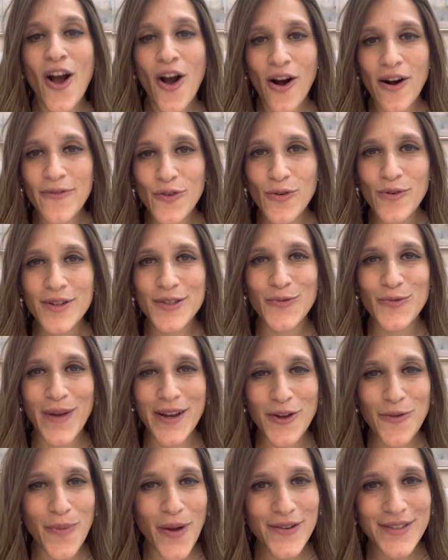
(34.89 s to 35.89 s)
Of course,
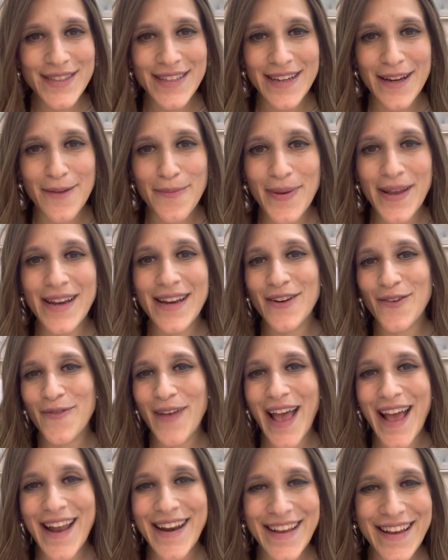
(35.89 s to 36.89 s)
when you post an opinion of
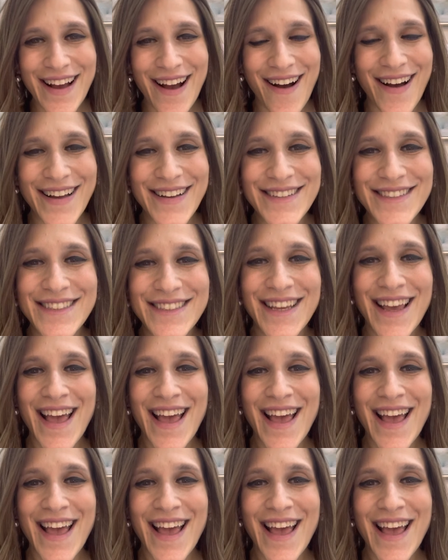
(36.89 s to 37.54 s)
any kind,